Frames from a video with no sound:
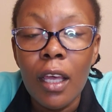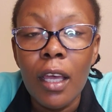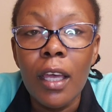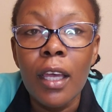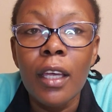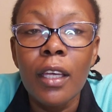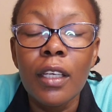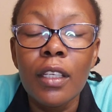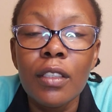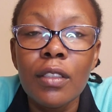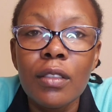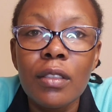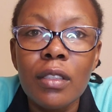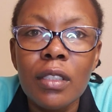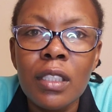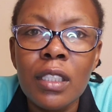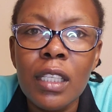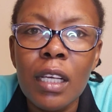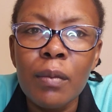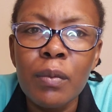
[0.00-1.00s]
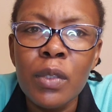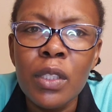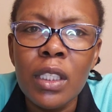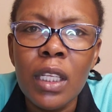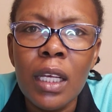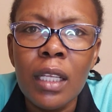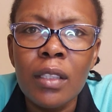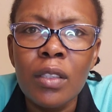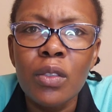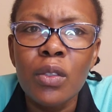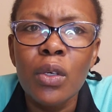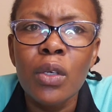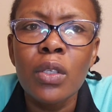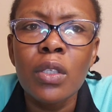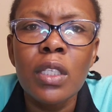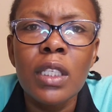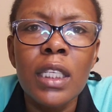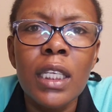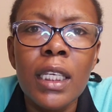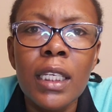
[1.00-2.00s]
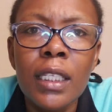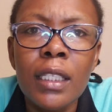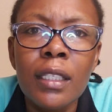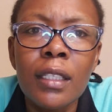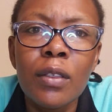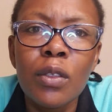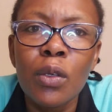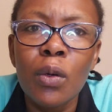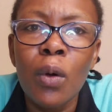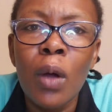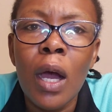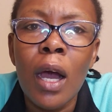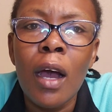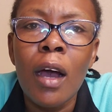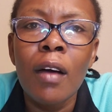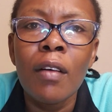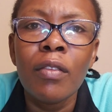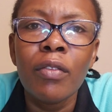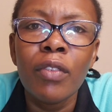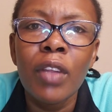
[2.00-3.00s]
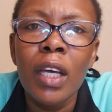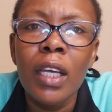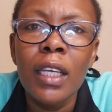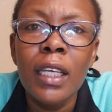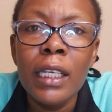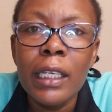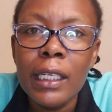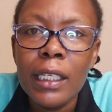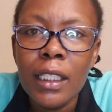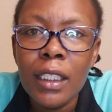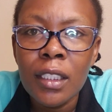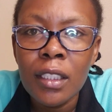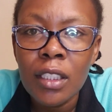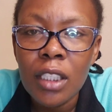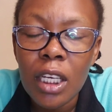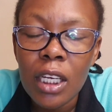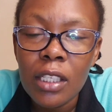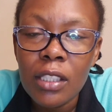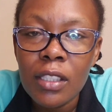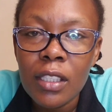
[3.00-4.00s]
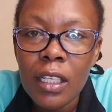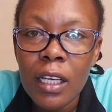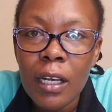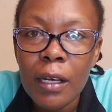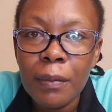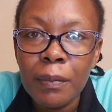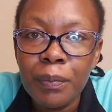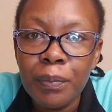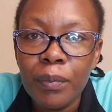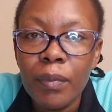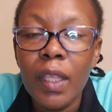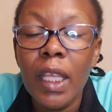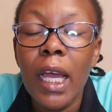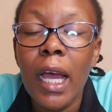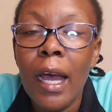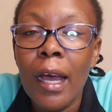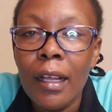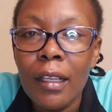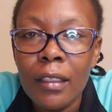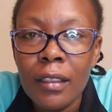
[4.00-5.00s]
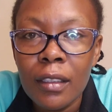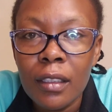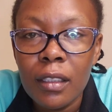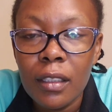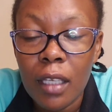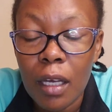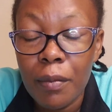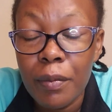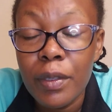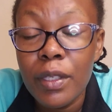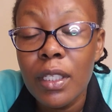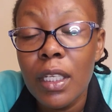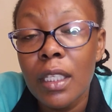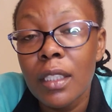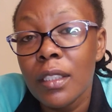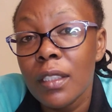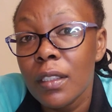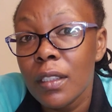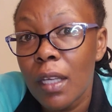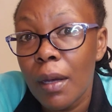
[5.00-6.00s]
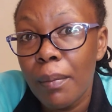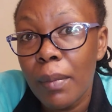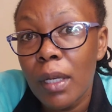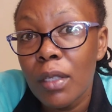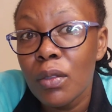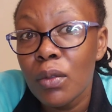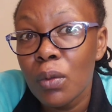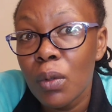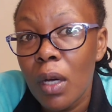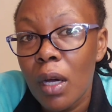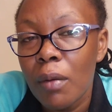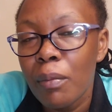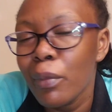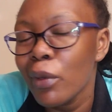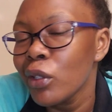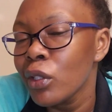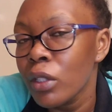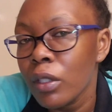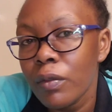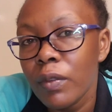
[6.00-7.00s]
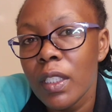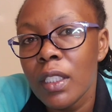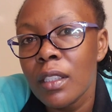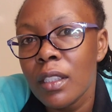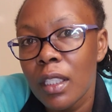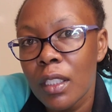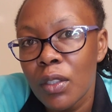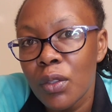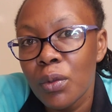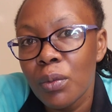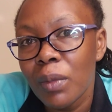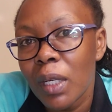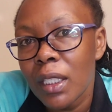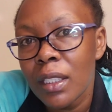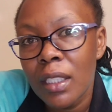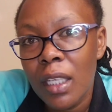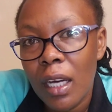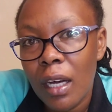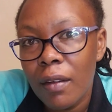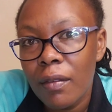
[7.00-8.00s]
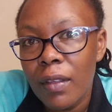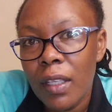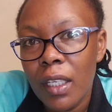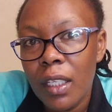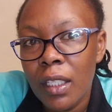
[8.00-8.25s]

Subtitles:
And some states don't need to have the English exam, the IELTS. Some states is a must to have. Most of the states you must have the